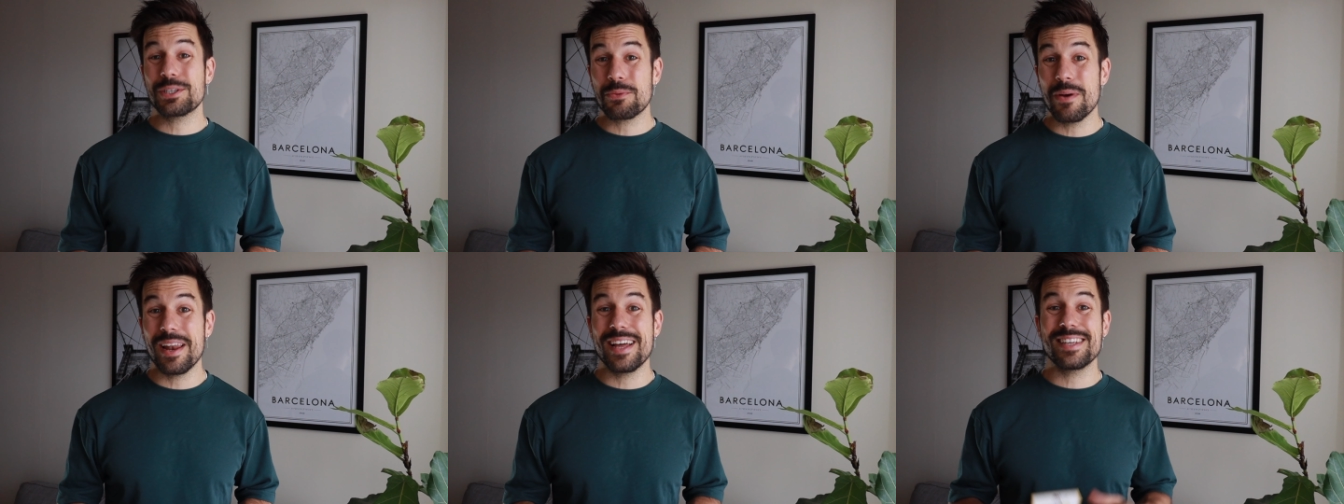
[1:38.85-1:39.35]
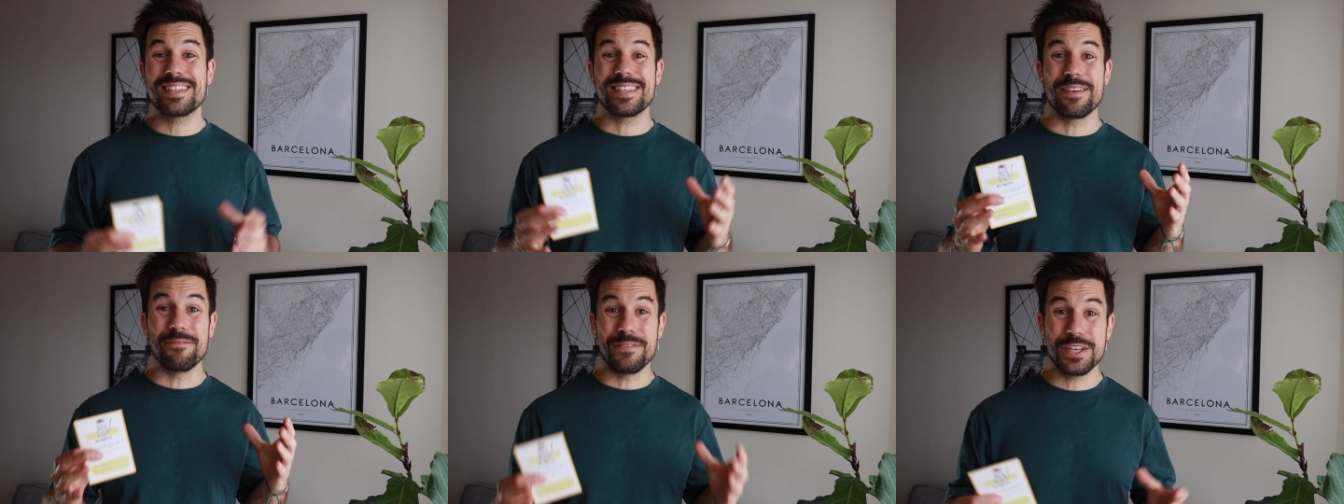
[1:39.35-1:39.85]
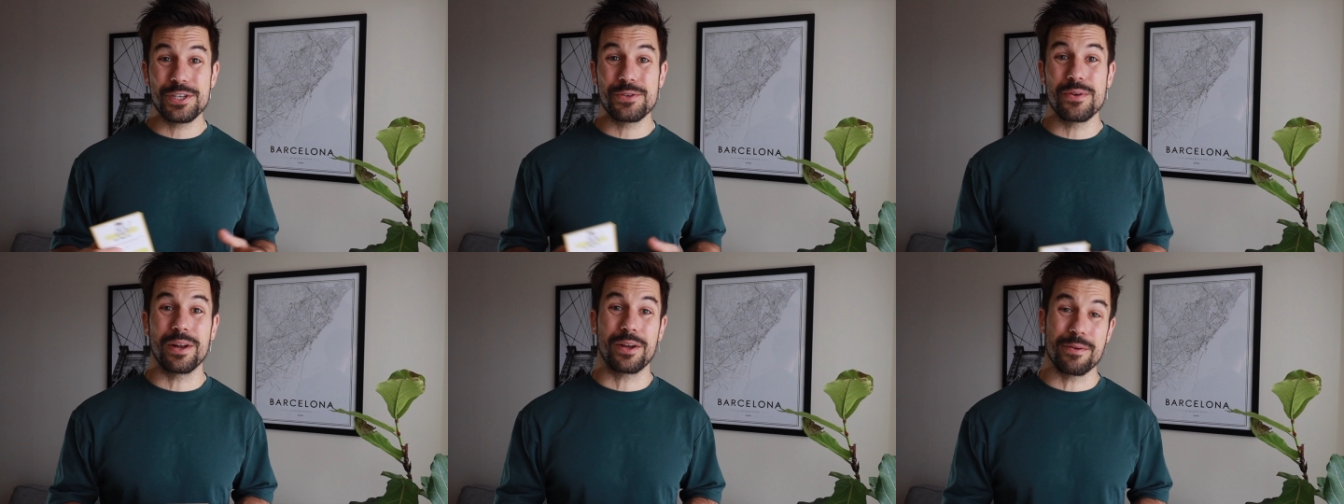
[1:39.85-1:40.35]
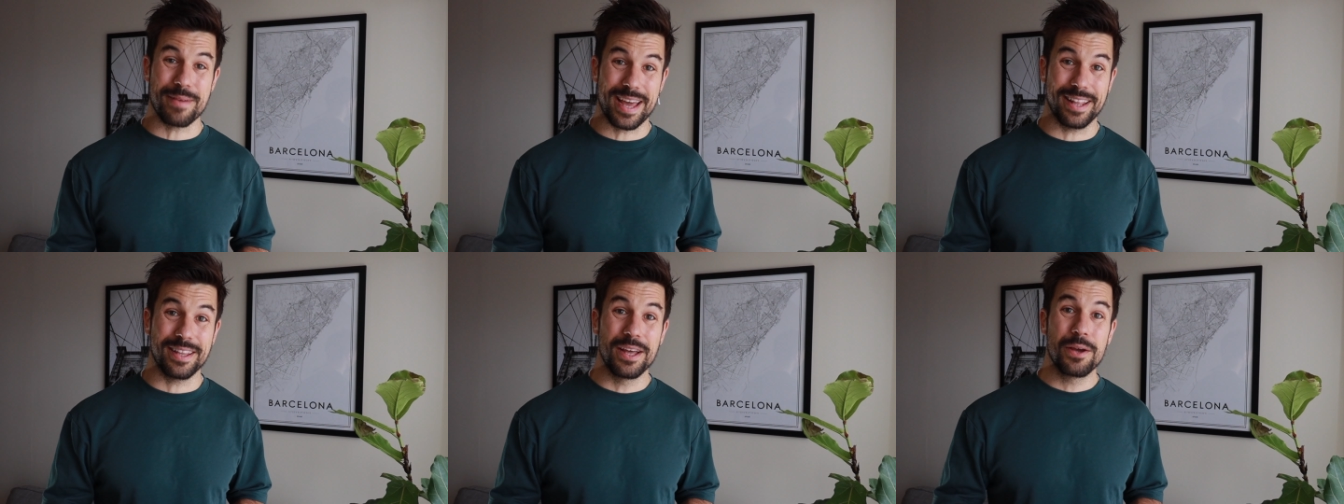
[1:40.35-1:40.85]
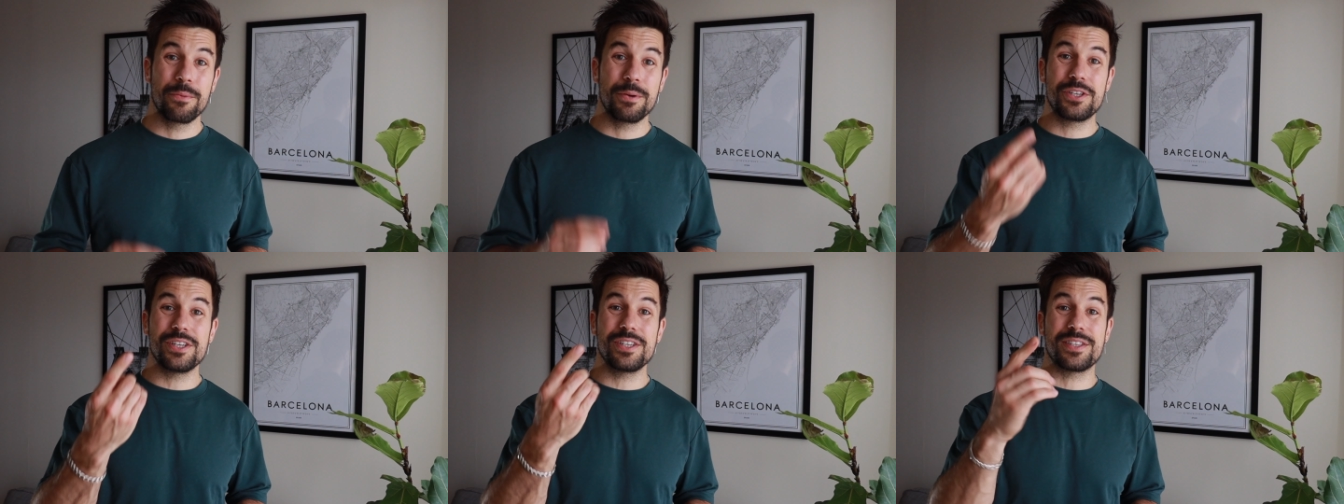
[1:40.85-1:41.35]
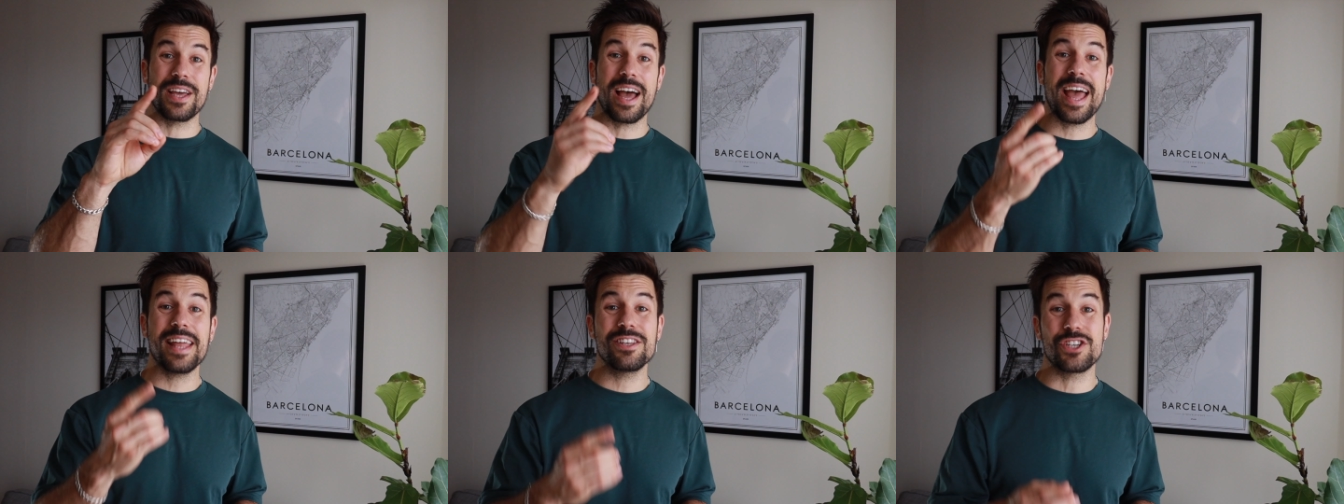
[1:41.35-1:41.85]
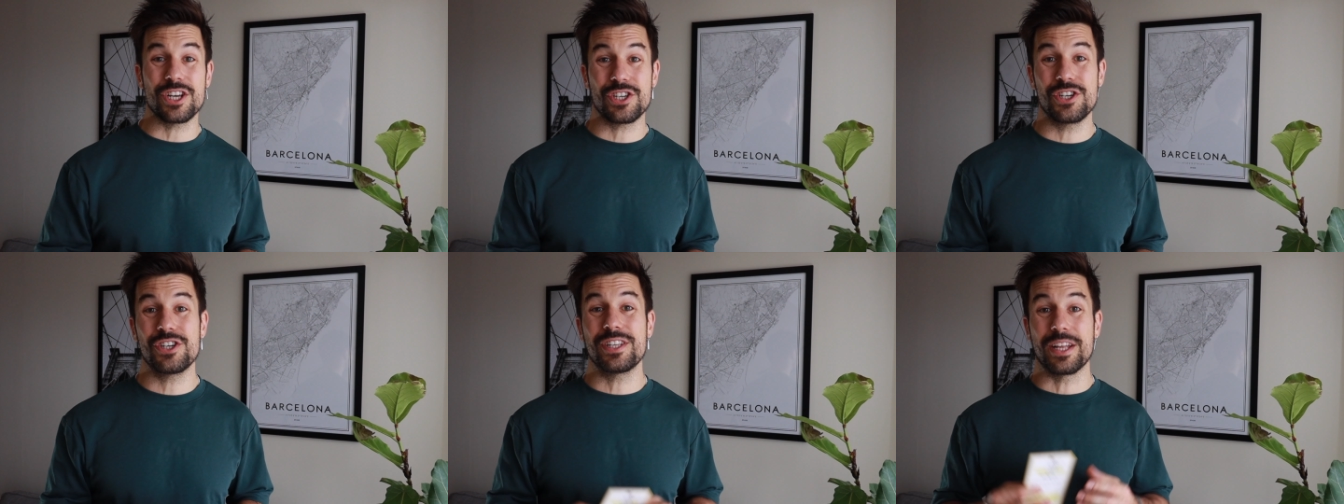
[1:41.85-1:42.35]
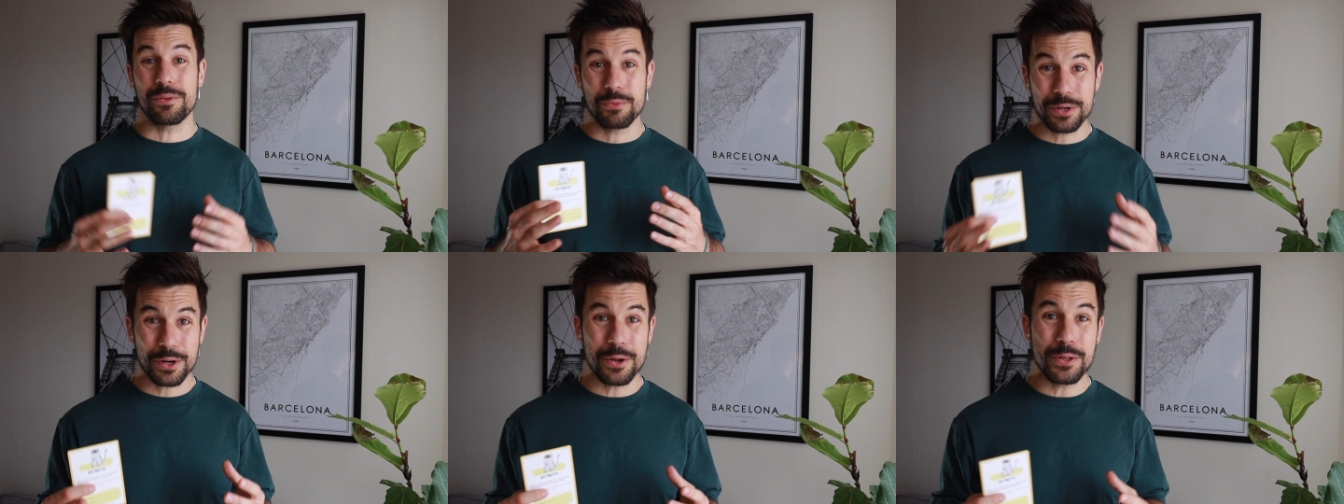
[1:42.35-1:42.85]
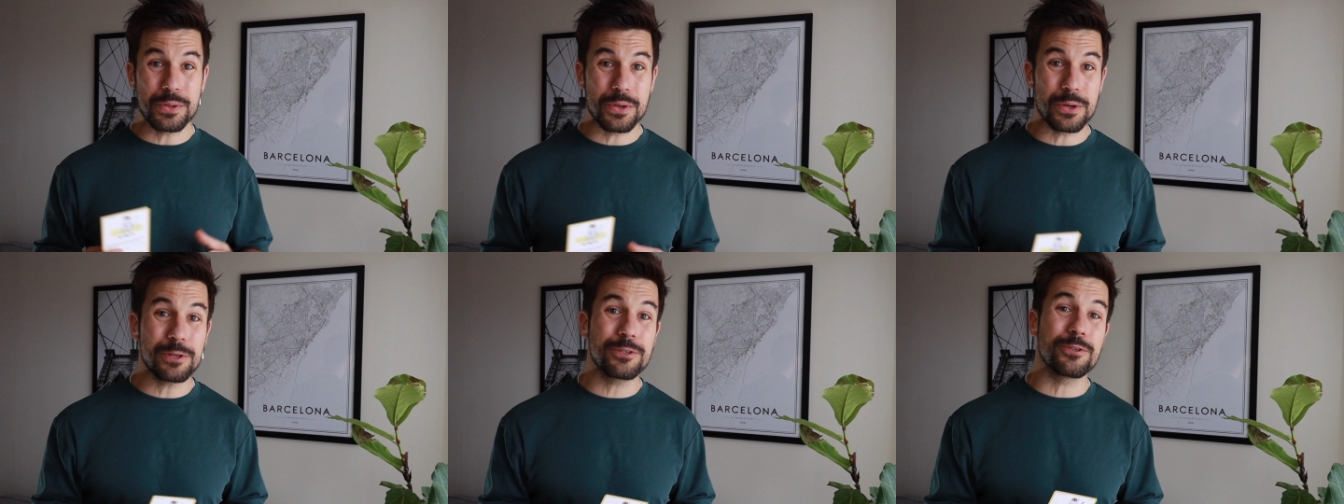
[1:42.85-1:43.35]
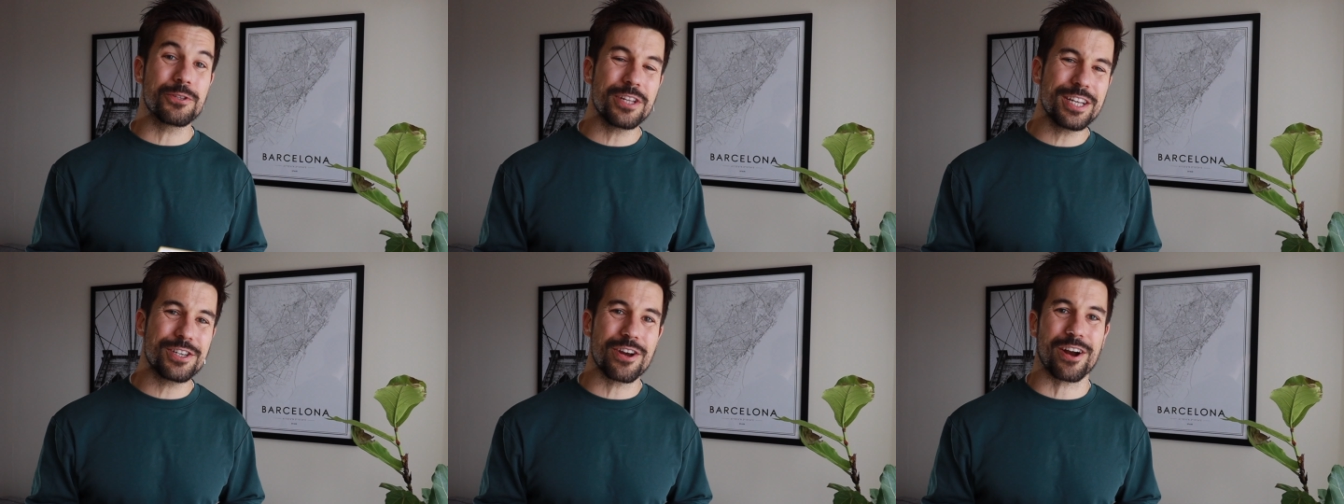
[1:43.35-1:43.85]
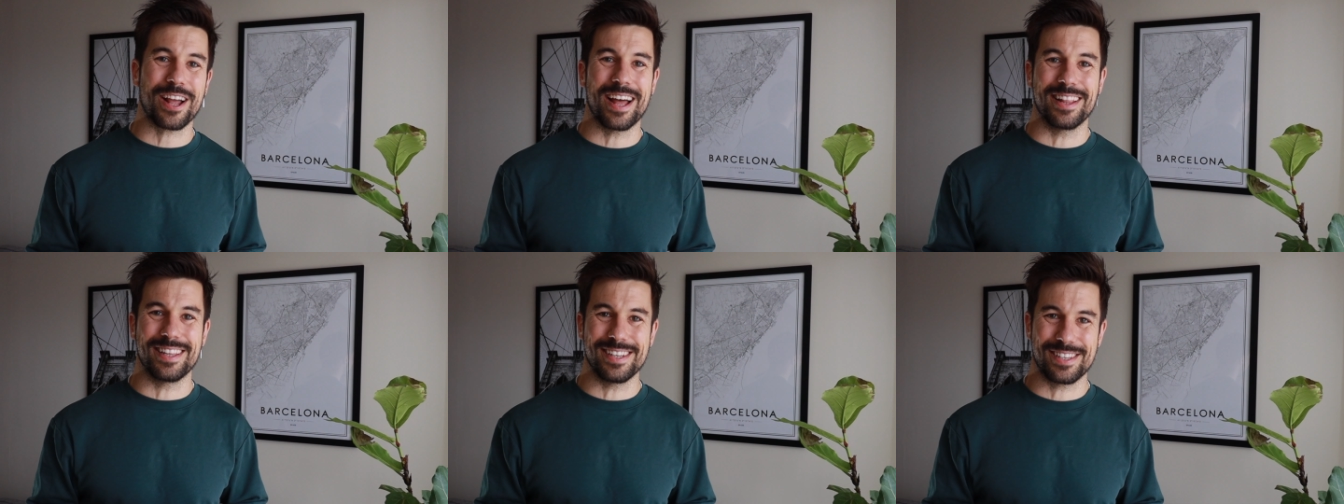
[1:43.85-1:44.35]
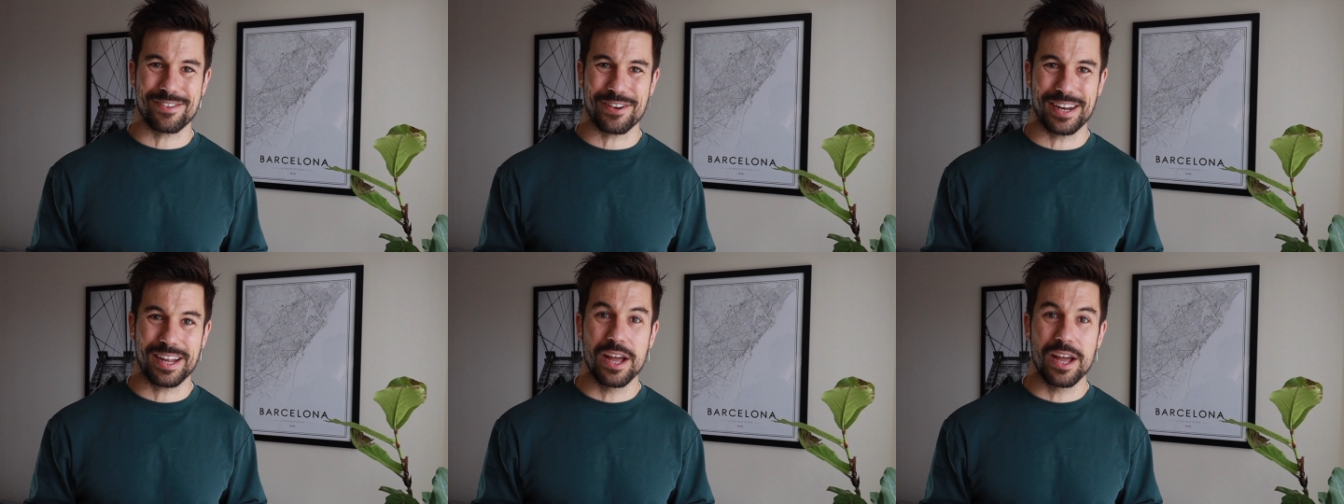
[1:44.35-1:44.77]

as well as the visual command, which is the hand gesture that we're going to use to teach our cat this trick,